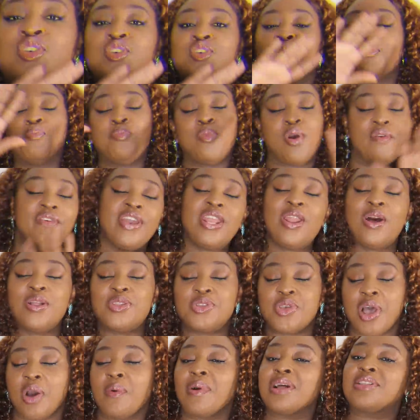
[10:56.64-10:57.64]
So moving on
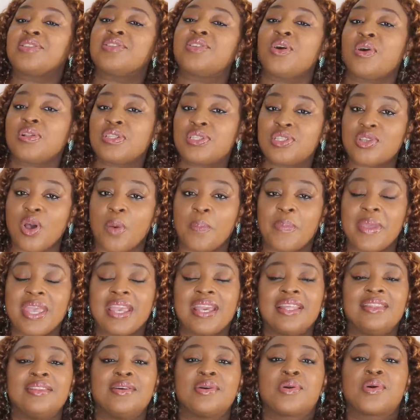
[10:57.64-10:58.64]
to our third topic
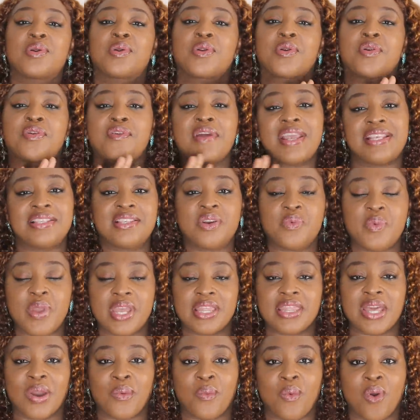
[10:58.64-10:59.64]
in the crazy
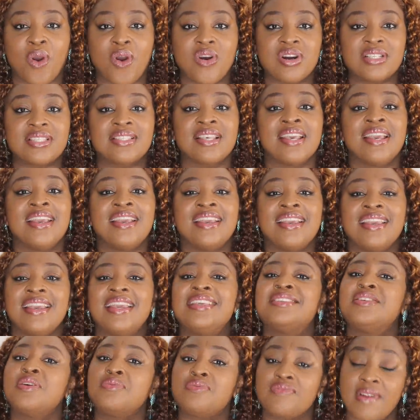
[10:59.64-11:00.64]
week that was,
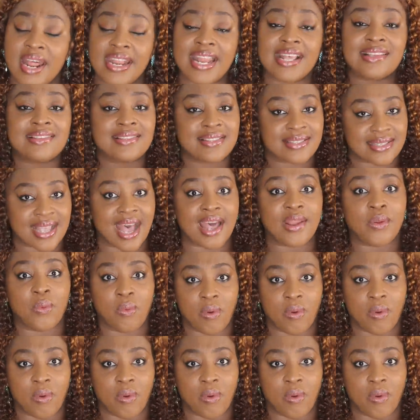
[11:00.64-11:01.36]
is a rather sad